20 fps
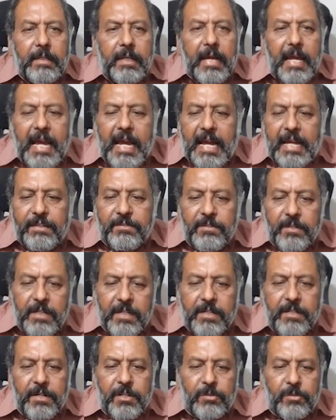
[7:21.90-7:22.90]
as
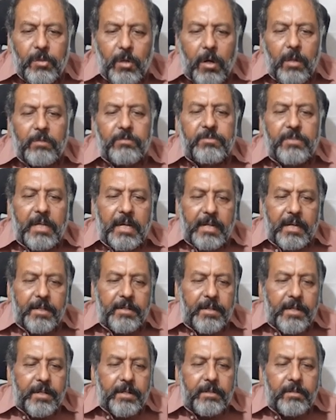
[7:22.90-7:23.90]
it dissolves
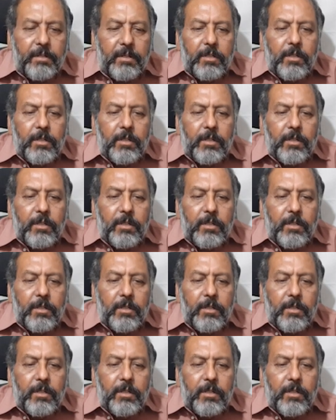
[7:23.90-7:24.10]
keratin